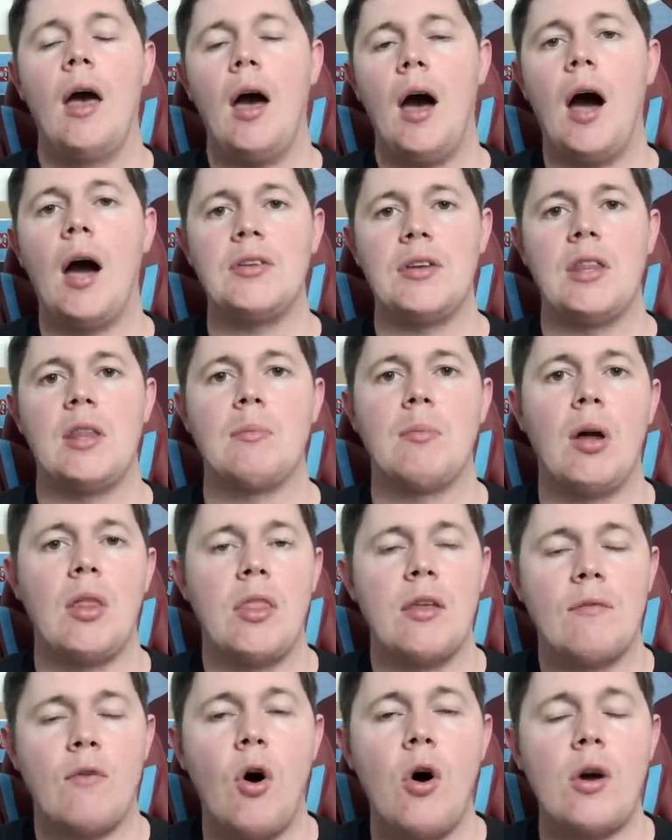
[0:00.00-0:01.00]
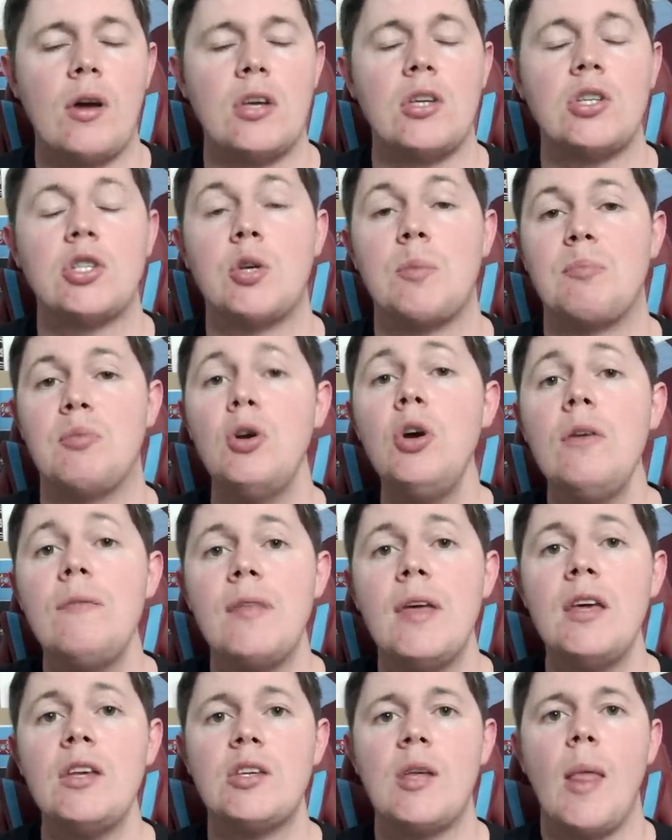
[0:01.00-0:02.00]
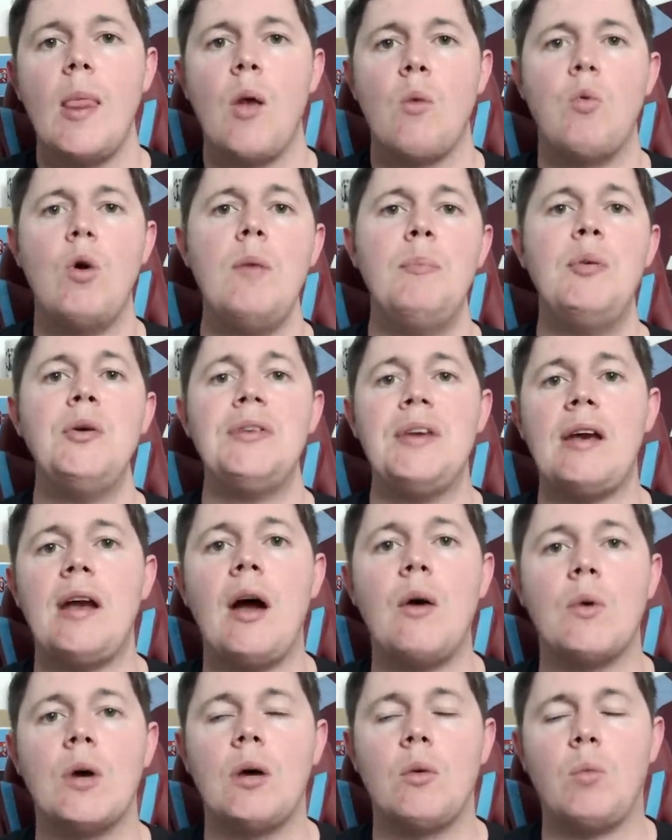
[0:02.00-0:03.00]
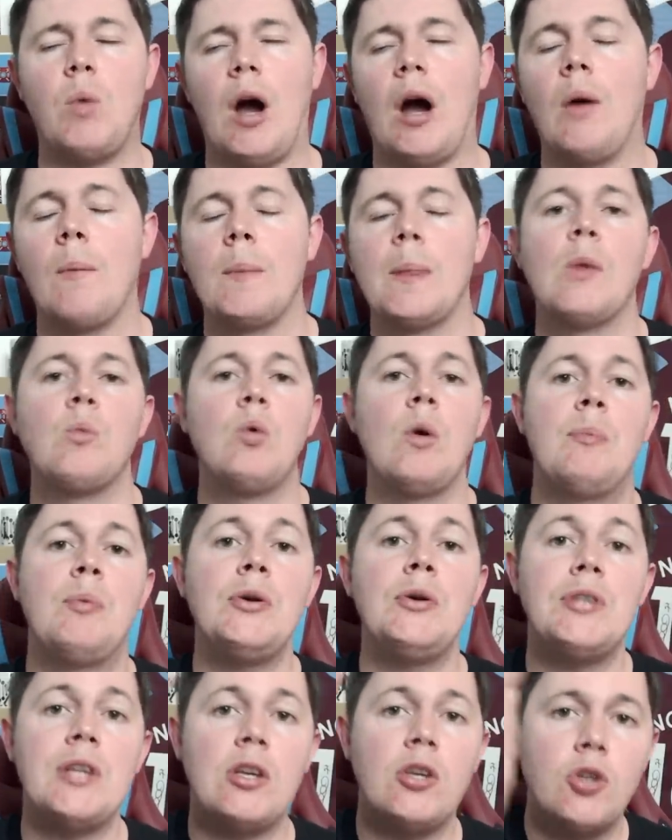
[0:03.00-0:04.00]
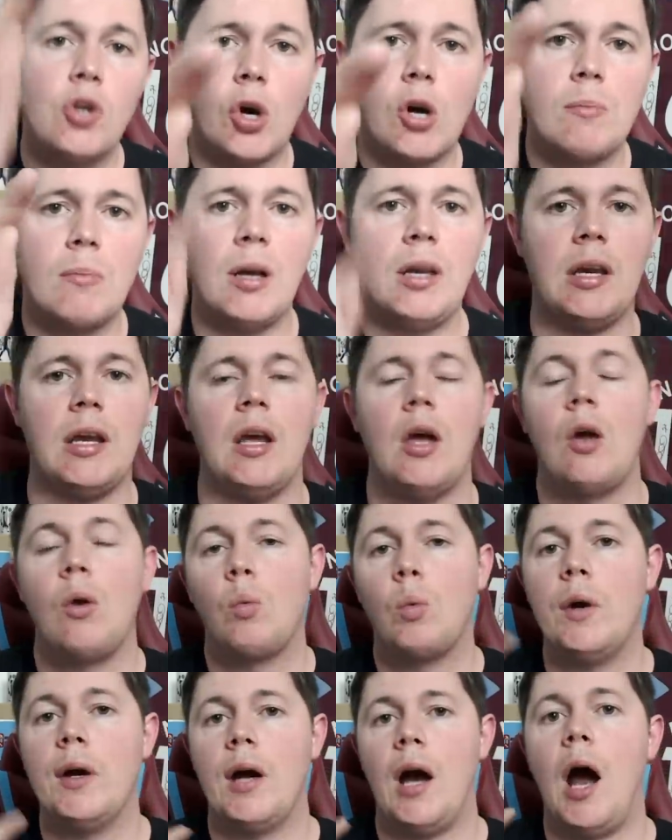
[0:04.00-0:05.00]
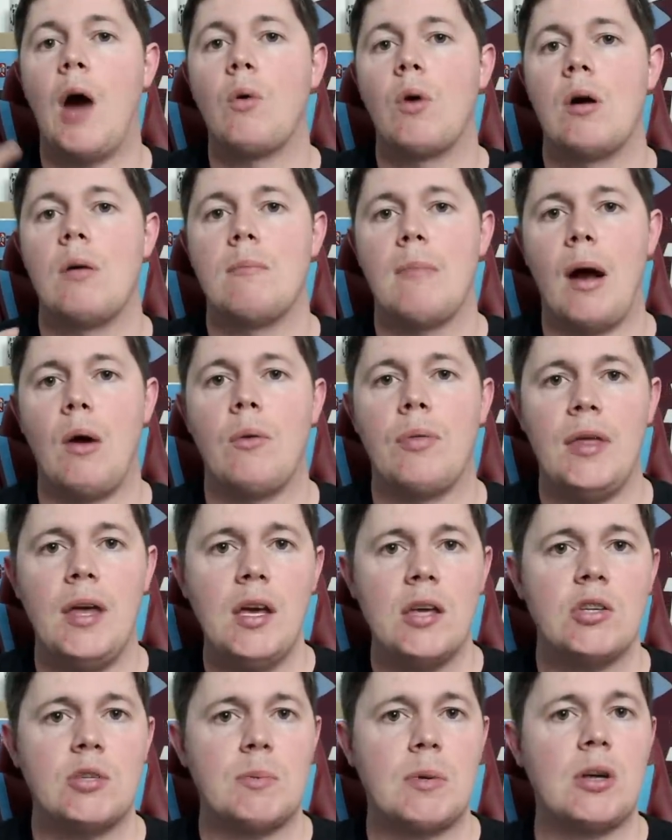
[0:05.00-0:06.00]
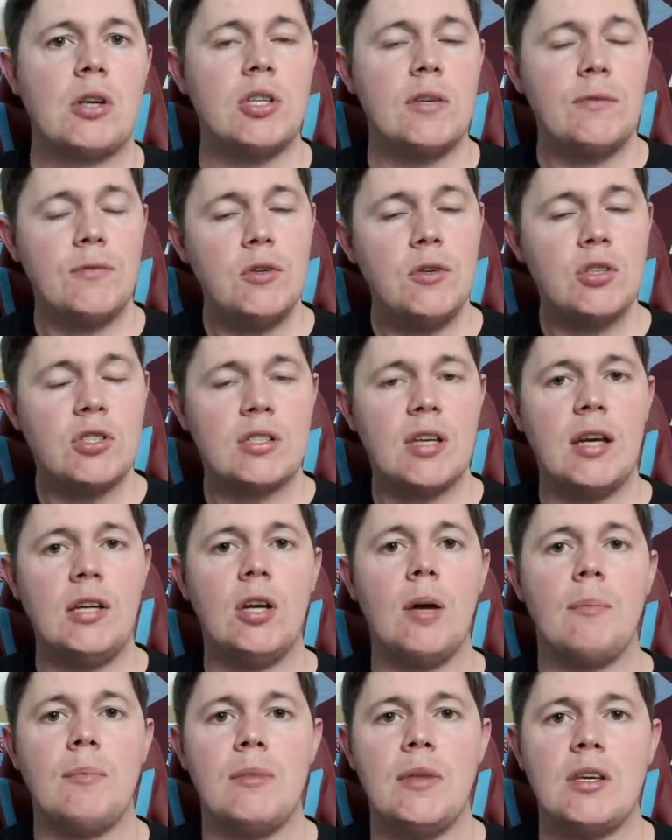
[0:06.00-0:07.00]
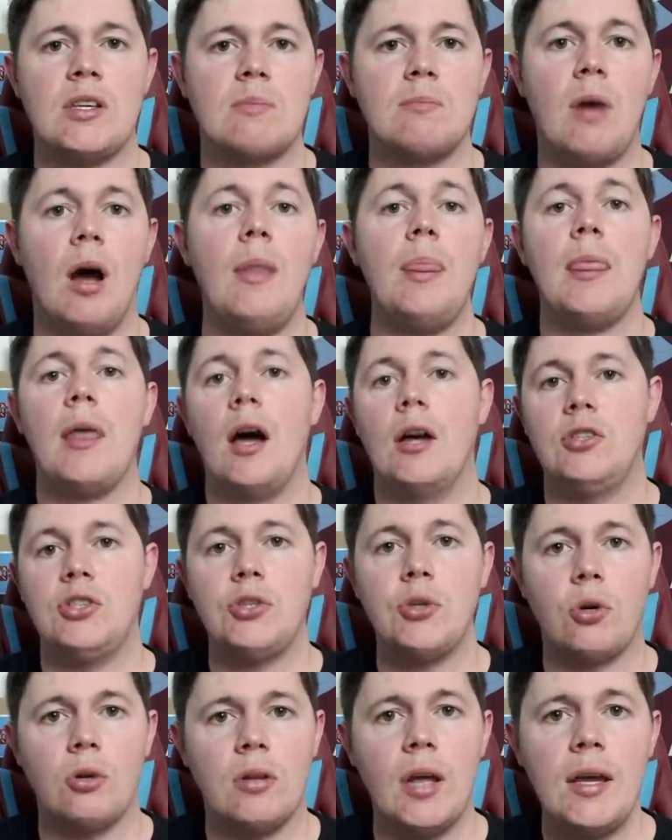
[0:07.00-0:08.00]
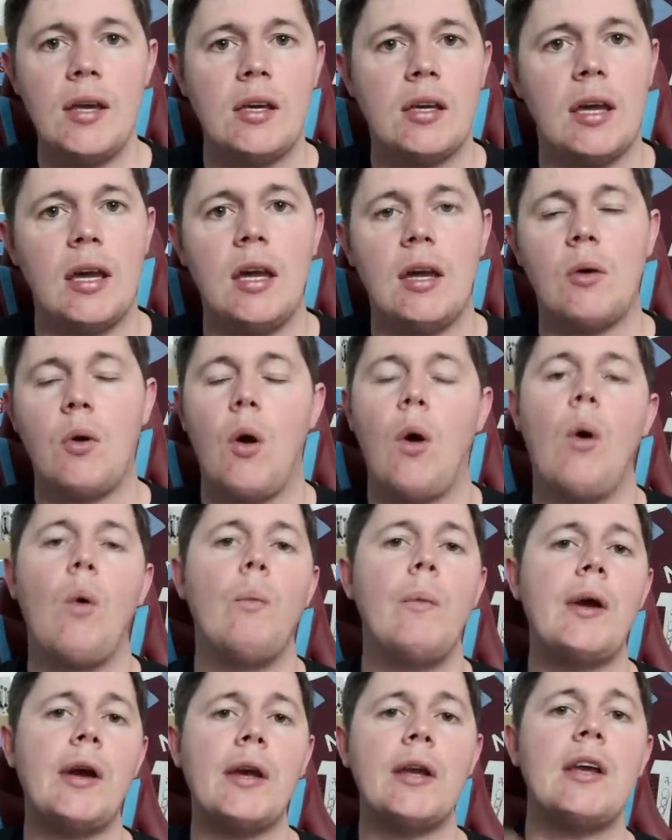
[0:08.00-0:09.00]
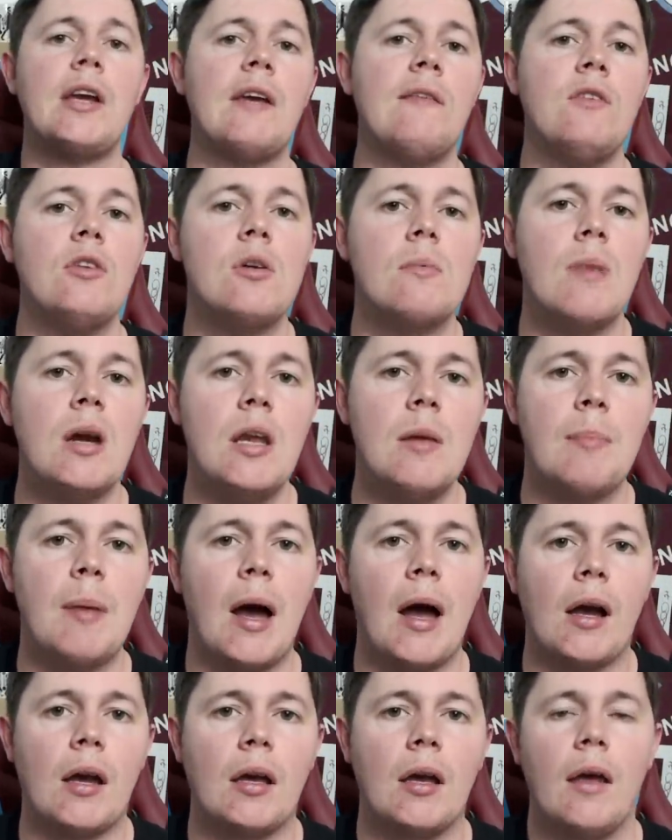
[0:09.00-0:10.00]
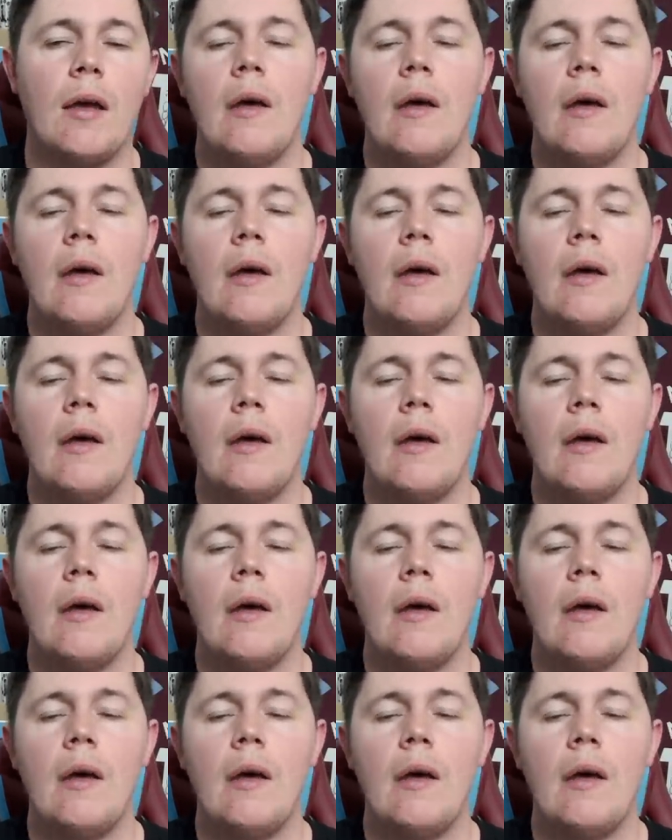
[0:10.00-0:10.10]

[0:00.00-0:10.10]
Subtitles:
And in the month of August, to prove this, we're putting your money where our mouth is. Because if you sign up this month and you don't like it, we're going to give you your money back.